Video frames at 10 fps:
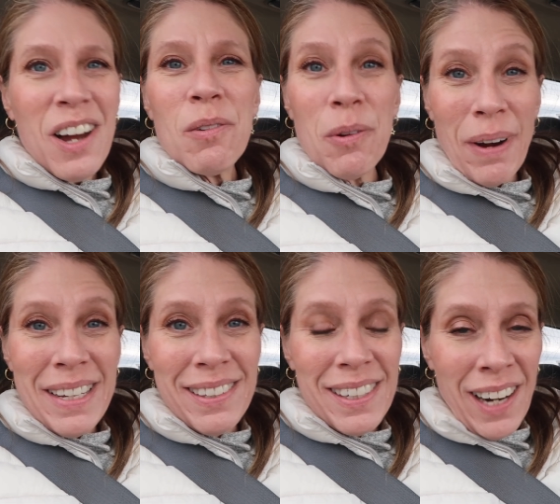We
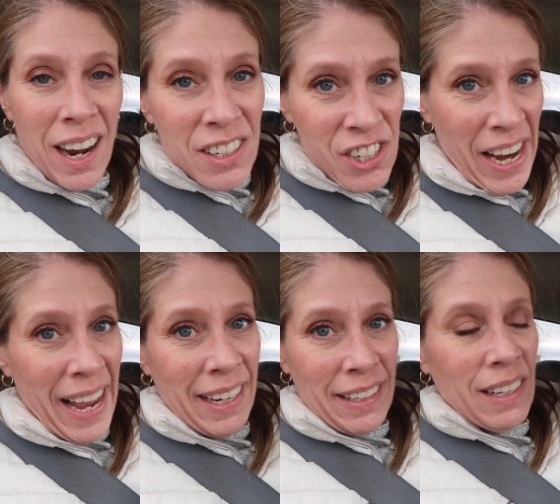raised the tongue
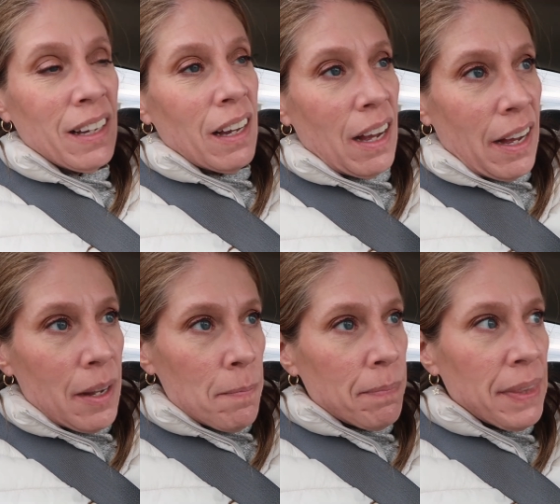jack
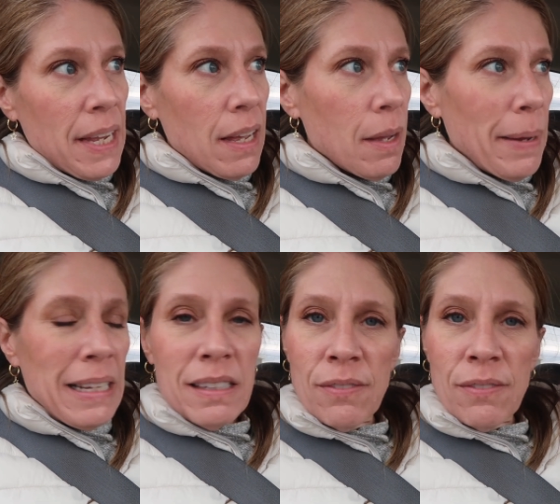about